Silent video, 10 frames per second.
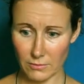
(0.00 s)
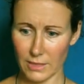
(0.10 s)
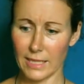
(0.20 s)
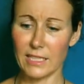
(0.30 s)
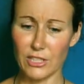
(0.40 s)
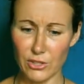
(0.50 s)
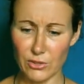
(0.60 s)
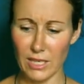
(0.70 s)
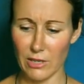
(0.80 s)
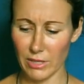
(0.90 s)
in a new
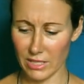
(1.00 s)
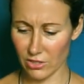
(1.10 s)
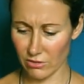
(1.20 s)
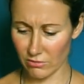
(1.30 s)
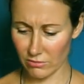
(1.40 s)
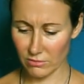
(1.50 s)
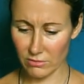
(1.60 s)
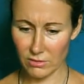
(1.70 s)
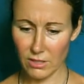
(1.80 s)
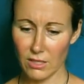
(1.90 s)
direction.
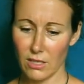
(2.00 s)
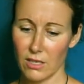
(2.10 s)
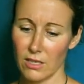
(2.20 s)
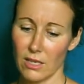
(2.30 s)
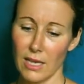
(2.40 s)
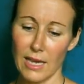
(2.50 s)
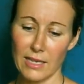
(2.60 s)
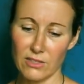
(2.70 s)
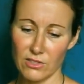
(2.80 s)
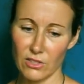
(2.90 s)

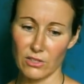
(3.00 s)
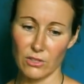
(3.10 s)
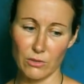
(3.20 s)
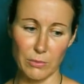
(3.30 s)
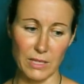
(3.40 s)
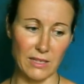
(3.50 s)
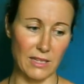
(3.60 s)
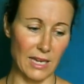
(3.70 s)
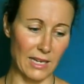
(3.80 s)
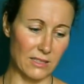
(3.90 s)
And so it could be
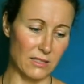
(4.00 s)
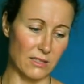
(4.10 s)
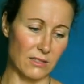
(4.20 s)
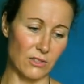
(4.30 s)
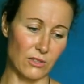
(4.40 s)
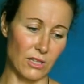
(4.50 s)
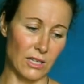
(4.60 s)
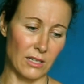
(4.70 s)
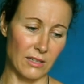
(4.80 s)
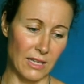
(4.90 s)
that
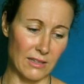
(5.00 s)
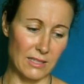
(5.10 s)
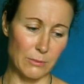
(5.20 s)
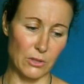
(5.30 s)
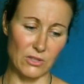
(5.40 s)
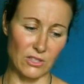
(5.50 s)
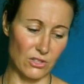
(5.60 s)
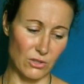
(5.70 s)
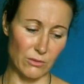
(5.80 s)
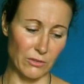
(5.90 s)
that this person
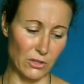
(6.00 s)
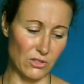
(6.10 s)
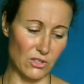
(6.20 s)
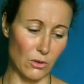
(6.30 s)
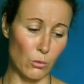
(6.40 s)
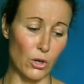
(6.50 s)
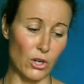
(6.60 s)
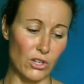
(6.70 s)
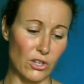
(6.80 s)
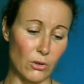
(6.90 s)
is too focused on
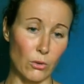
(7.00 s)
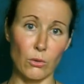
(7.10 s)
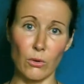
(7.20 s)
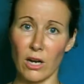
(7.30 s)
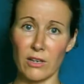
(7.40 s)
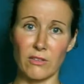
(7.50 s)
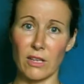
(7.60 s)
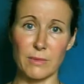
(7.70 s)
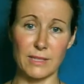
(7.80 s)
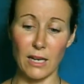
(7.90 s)
work or on
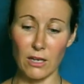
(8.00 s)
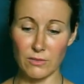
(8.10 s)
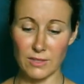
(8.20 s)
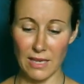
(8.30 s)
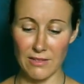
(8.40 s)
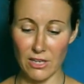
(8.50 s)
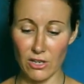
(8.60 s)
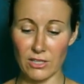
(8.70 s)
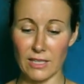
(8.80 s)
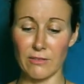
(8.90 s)
themselves, and they're
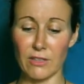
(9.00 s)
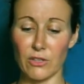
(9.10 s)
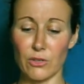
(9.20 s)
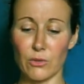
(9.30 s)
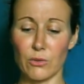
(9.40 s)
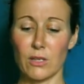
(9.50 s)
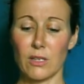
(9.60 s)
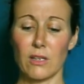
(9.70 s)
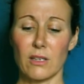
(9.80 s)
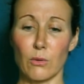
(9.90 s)
not giving you
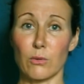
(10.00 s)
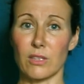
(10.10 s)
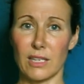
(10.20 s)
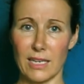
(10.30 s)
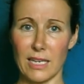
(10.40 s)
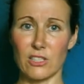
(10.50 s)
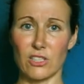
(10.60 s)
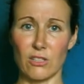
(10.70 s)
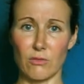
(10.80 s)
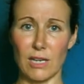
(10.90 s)
or the
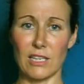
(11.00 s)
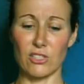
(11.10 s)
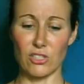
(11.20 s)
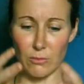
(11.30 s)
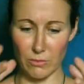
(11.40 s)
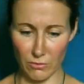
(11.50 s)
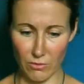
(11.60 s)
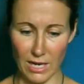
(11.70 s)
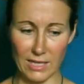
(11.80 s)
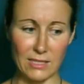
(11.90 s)
connection, the relationship, the
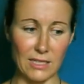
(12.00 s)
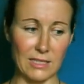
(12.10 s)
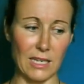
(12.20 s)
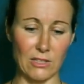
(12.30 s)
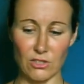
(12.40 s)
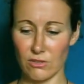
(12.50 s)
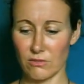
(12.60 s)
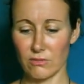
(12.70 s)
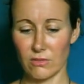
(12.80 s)
right attention.